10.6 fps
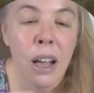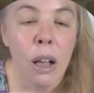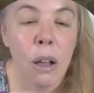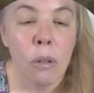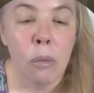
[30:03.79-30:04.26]

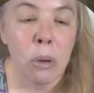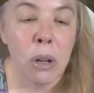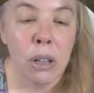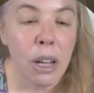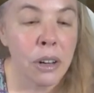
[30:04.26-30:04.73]
oh,
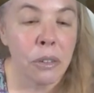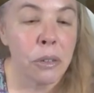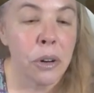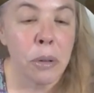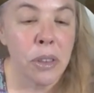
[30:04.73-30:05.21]
well, I
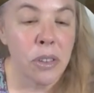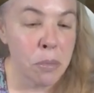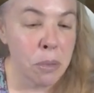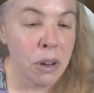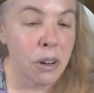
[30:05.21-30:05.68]
don't know what's
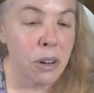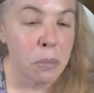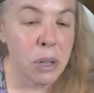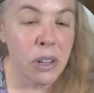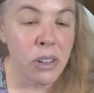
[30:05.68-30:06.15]
up there
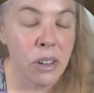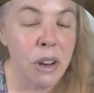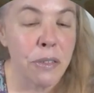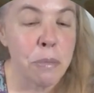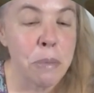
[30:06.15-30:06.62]
because I've
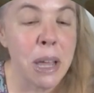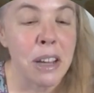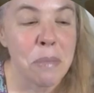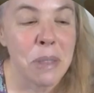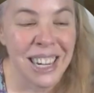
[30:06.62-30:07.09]
never been
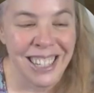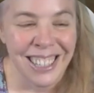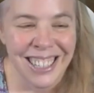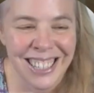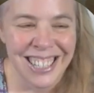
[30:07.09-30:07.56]
up there.
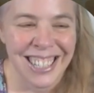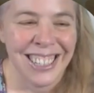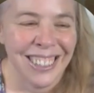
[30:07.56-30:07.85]
So